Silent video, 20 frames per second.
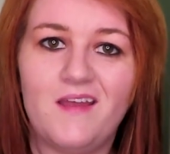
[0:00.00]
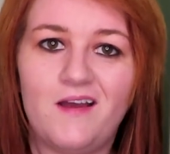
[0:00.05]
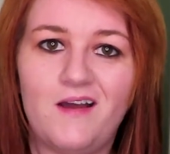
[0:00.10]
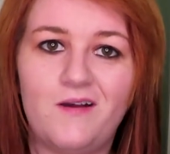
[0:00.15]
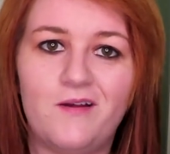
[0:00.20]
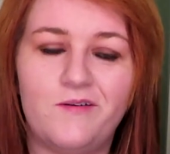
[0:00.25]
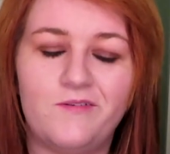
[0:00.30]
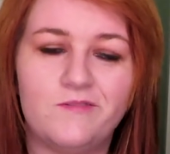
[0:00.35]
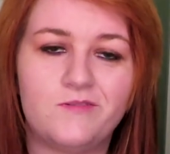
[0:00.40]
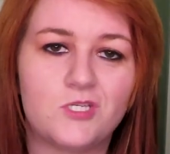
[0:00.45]

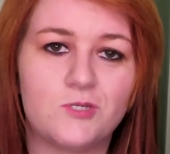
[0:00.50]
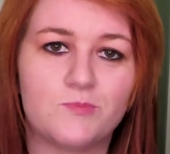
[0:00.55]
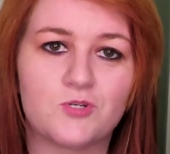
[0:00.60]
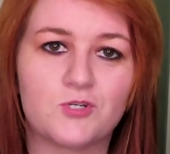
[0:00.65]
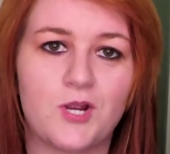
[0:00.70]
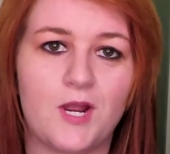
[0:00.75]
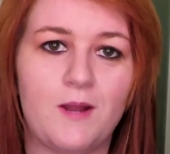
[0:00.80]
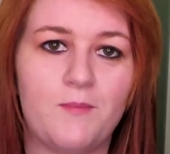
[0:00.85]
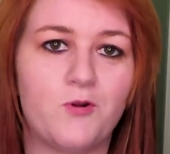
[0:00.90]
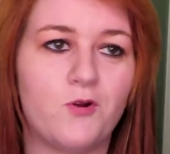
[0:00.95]
a
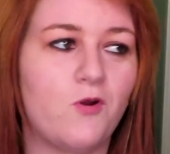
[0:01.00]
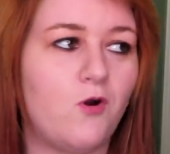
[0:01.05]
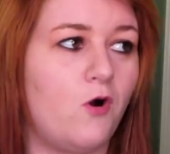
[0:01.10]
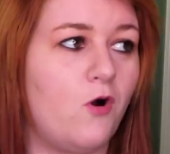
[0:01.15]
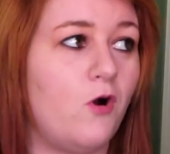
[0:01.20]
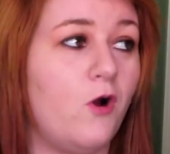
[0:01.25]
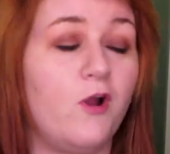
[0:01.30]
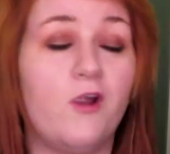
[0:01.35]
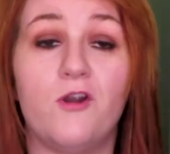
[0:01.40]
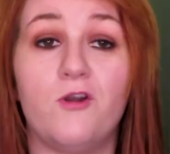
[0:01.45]
subscriber
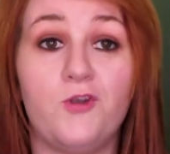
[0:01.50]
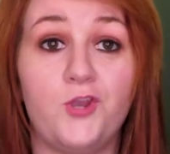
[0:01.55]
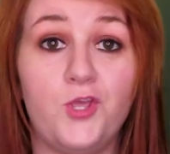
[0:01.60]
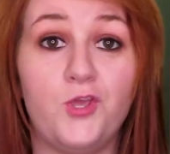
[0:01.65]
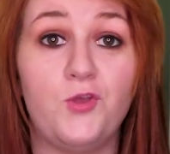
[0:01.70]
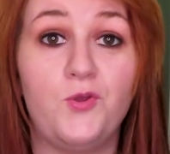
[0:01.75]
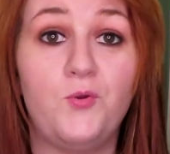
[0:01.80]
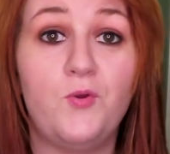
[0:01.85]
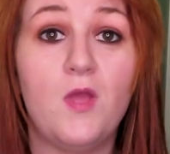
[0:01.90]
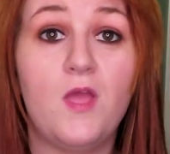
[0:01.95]
or
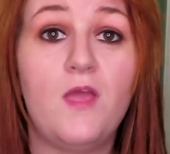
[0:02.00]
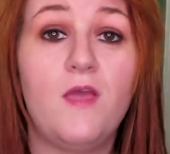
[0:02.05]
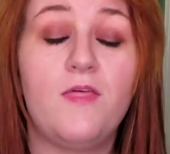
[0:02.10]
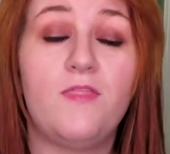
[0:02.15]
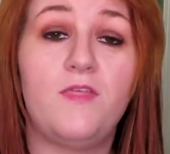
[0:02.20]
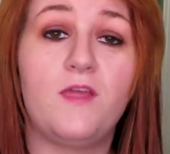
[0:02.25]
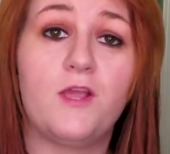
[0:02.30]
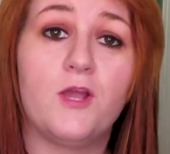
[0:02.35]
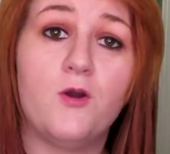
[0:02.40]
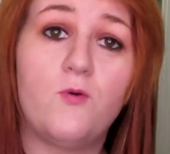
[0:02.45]
new,
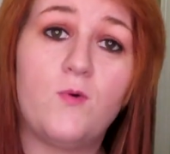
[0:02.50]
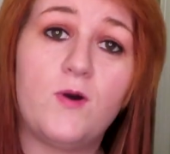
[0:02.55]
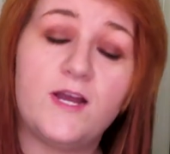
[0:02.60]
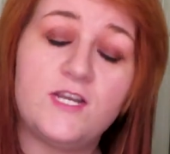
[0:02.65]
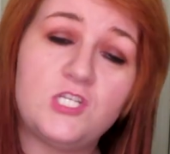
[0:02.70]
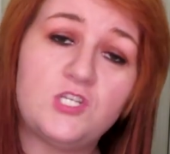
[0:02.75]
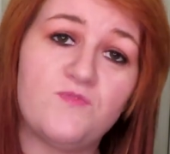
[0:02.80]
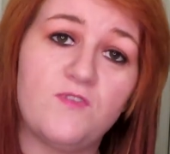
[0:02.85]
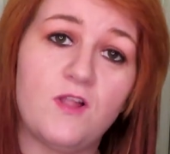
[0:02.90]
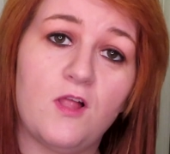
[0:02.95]
then go
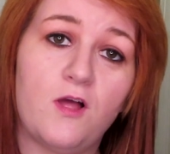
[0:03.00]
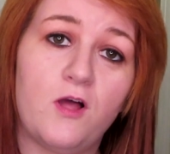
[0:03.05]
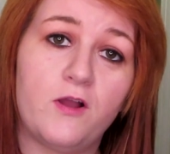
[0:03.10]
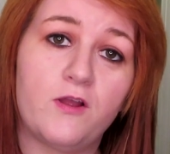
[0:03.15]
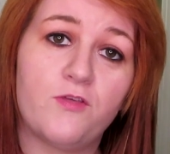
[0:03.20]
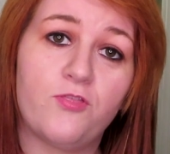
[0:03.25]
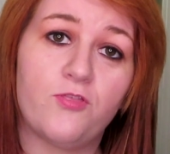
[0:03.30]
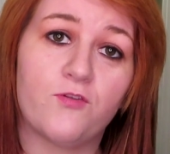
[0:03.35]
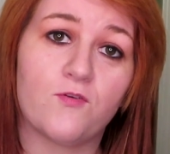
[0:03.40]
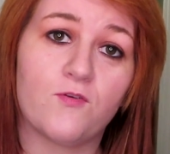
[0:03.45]
watch
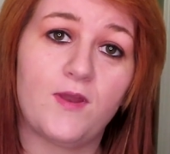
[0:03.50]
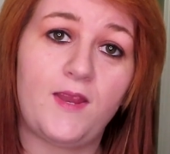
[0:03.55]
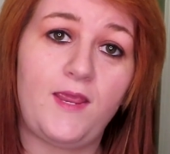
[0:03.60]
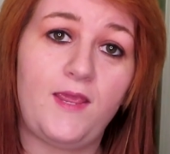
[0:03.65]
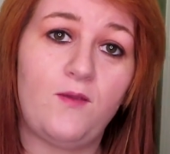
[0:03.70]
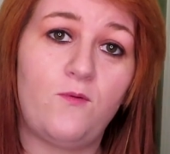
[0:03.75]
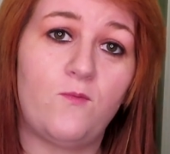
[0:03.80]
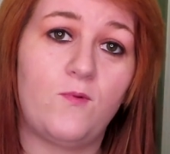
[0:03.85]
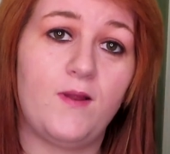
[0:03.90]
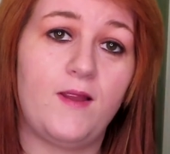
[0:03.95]
vlog
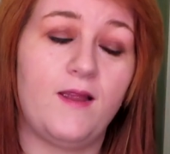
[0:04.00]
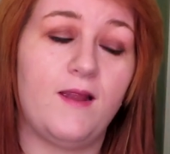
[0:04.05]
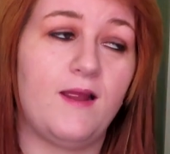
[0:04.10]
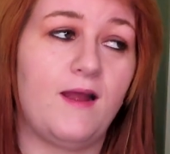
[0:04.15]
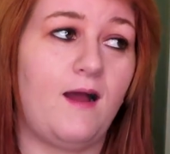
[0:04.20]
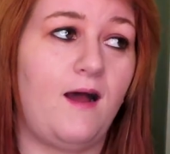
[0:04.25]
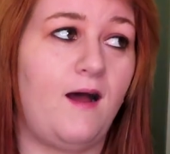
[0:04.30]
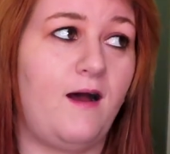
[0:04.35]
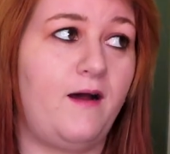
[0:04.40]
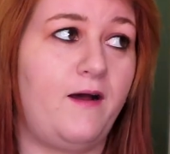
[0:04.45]
three
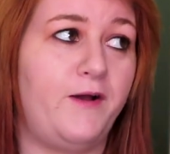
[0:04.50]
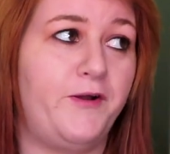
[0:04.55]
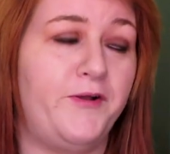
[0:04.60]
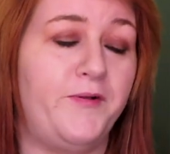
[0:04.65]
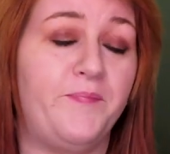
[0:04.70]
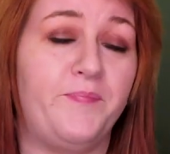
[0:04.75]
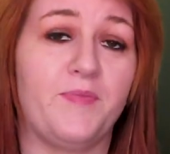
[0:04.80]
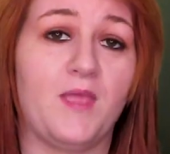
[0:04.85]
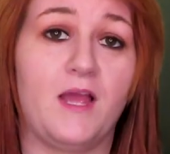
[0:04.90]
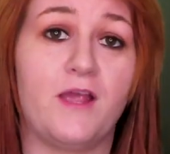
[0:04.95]
where
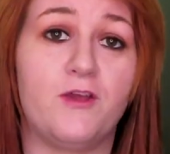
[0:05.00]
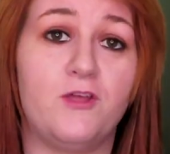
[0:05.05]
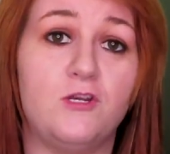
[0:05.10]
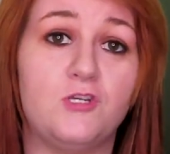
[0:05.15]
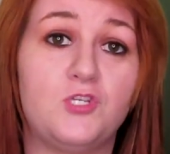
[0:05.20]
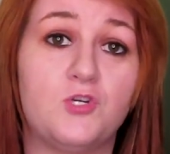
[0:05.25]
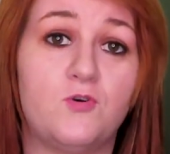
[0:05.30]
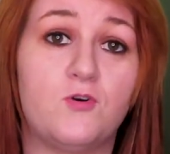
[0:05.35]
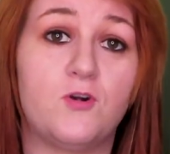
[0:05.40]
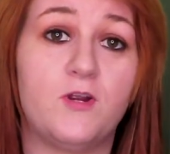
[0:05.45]
um, I go
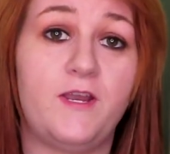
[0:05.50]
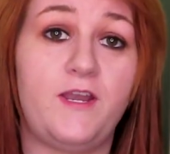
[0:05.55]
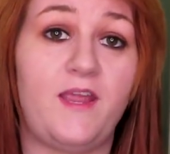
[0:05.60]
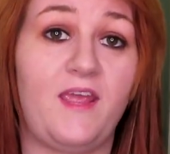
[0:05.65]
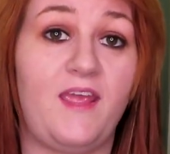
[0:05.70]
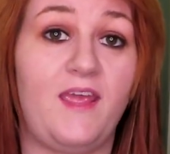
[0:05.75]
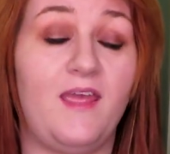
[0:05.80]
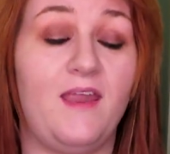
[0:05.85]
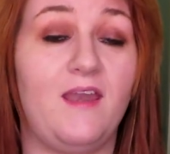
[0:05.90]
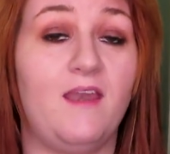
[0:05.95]
to
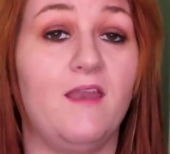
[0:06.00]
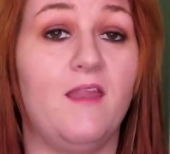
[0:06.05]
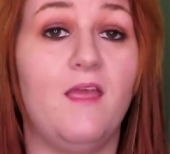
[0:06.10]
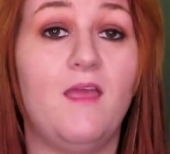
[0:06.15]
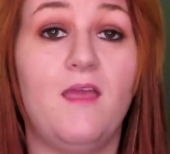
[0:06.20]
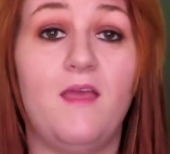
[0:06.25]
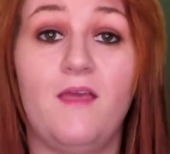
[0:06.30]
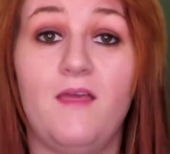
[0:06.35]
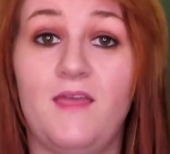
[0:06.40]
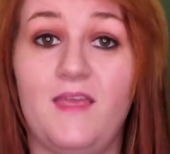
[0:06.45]
Torrid and
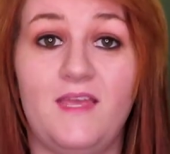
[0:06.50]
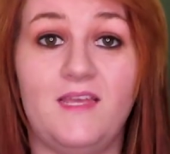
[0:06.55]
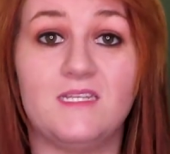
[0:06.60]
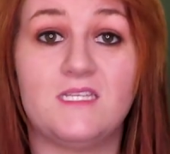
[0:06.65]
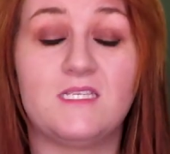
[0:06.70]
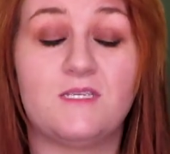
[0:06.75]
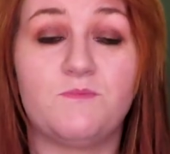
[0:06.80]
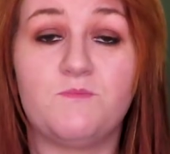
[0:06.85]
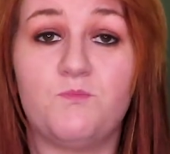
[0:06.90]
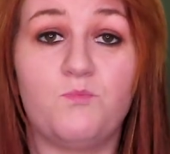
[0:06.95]

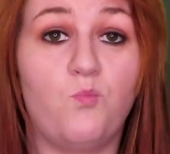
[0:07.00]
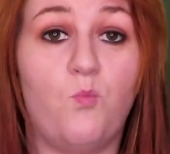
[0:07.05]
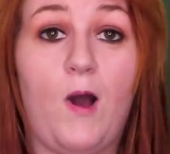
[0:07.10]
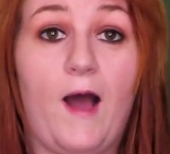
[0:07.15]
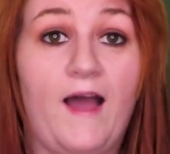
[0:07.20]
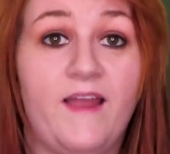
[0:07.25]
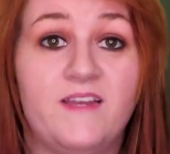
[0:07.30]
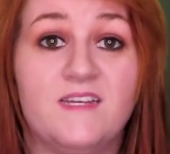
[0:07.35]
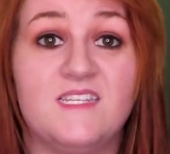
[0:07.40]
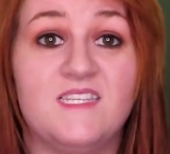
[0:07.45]
it's
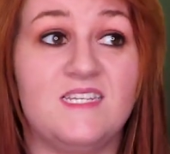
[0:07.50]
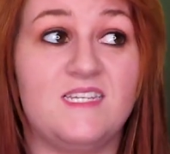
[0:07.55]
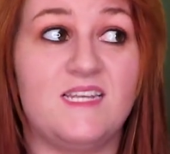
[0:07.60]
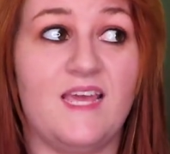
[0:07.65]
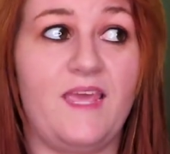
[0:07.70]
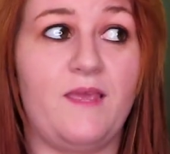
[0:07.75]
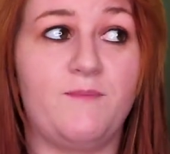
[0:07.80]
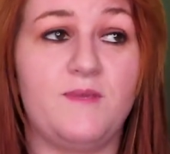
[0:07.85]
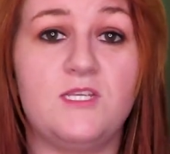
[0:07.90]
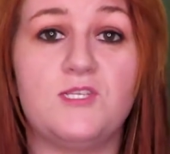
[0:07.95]
why does it
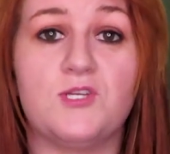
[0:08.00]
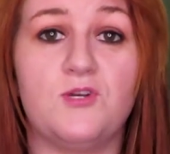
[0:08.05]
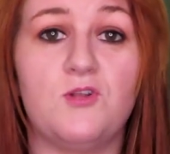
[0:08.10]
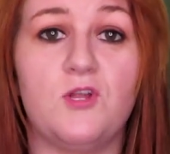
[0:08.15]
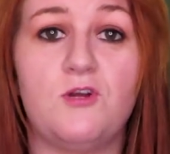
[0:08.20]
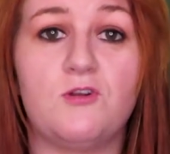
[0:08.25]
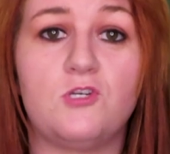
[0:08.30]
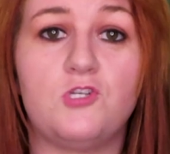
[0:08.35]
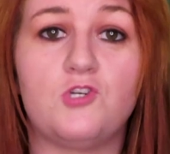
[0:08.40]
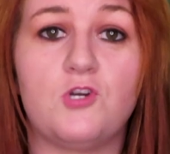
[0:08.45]
take me so
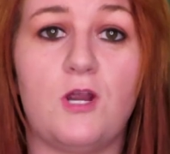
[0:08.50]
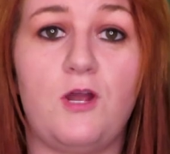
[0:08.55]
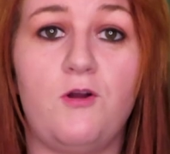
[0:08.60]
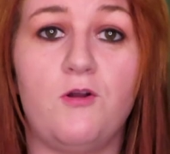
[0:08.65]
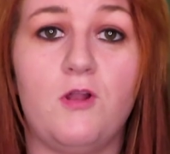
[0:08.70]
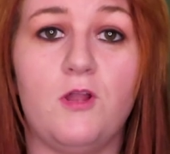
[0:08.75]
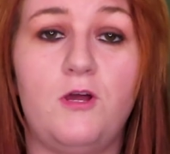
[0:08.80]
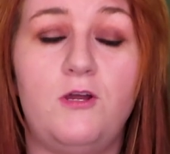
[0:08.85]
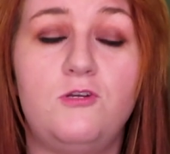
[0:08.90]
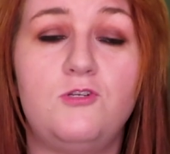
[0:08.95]
long to try
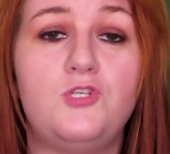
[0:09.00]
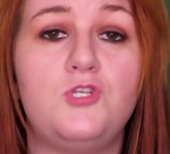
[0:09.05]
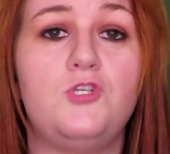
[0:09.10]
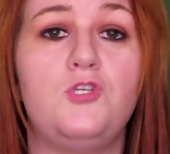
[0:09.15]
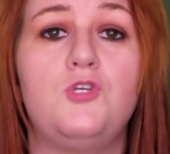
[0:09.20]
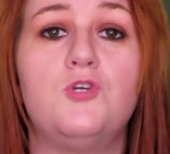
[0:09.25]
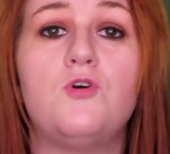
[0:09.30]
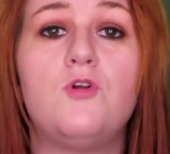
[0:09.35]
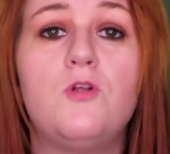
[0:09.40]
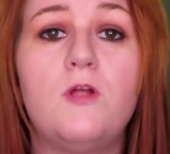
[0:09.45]
on clothes?
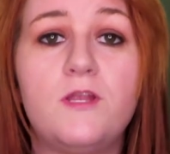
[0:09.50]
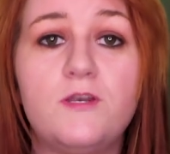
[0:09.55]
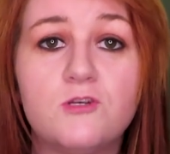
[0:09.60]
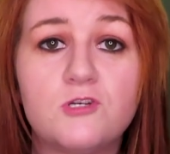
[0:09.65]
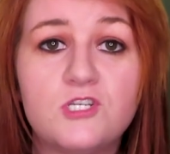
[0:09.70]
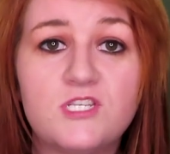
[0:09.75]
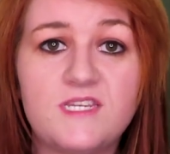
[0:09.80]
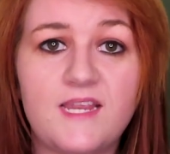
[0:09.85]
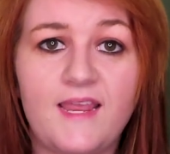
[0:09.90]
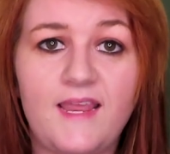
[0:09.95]
You'll
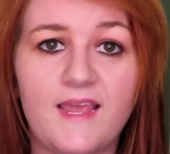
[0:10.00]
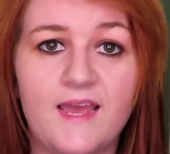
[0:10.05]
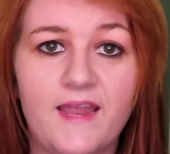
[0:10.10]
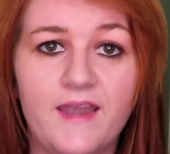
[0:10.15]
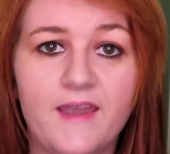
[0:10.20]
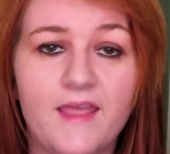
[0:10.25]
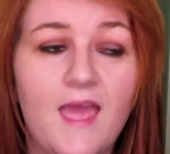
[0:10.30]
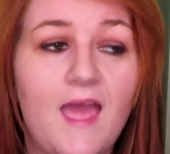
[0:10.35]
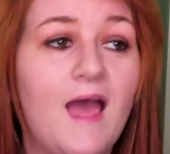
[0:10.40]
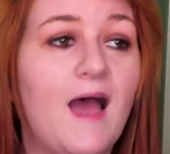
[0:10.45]

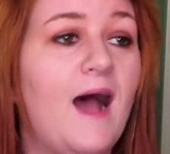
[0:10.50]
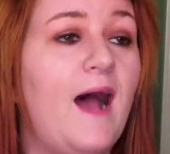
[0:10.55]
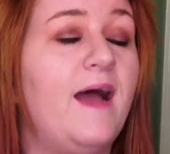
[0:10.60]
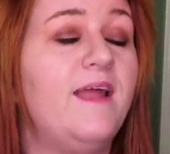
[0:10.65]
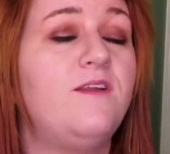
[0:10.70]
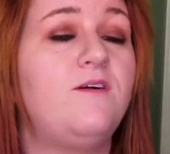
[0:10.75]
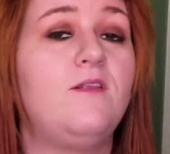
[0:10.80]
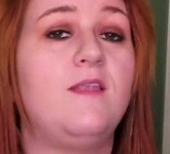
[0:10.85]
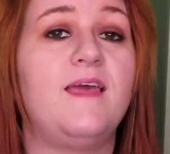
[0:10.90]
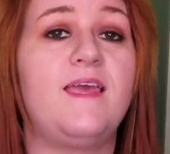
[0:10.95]
understand.
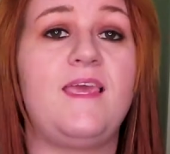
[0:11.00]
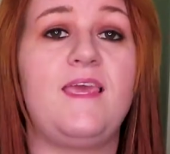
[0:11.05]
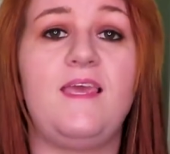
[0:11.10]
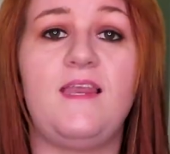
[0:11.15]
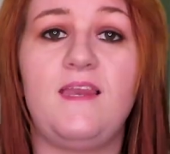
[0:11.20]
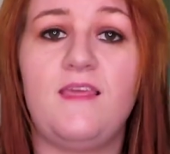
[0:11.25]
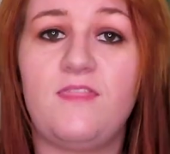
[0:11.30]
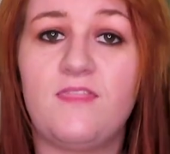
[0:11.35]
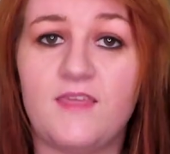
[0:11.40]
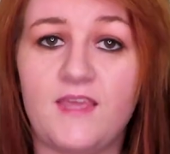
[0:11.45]
I don't like
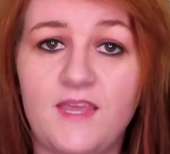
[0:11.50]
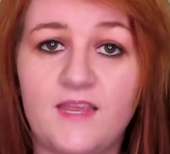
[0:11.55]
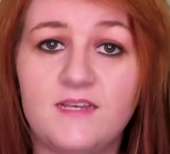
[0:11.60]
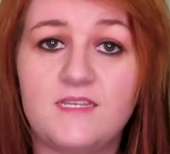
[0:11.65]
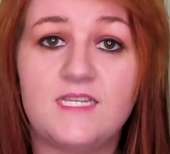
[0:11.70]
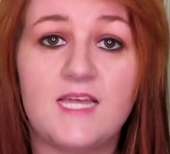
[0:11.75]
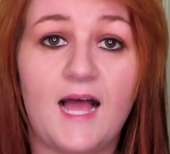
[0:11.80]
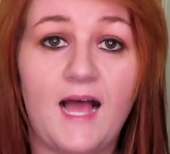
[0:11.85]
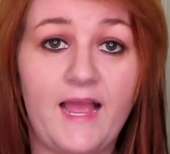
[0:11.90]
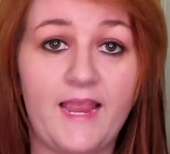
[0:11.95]

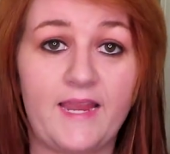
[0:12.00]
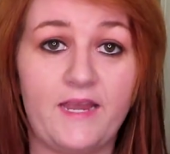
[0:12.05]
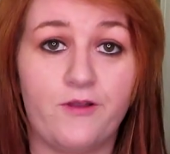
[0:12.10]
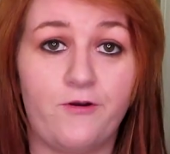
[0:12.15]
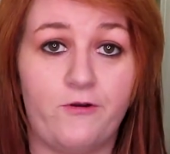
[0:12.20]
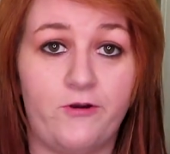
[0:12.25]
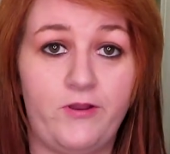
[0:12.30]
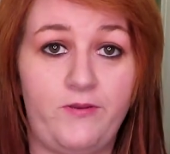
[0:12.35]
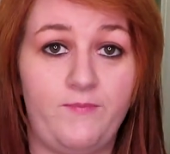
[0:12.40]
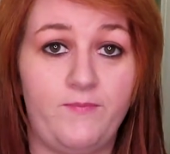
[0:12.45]
anything tight
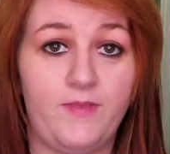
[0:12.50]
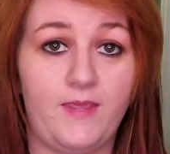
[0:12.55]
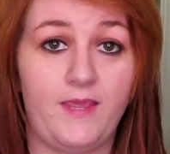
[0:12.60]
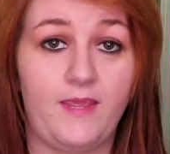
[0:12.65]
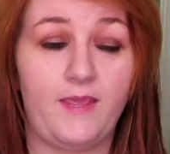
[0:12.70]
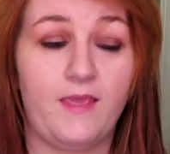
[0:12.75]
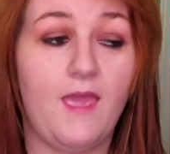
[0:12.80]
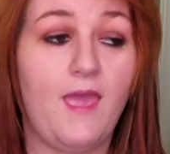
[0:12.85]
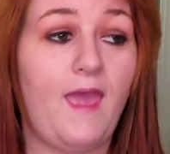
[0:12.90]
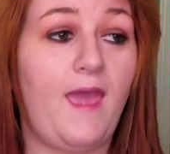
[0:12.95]
on
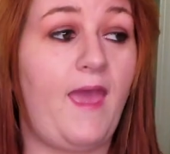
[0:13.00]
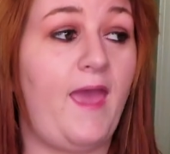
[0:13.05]
me.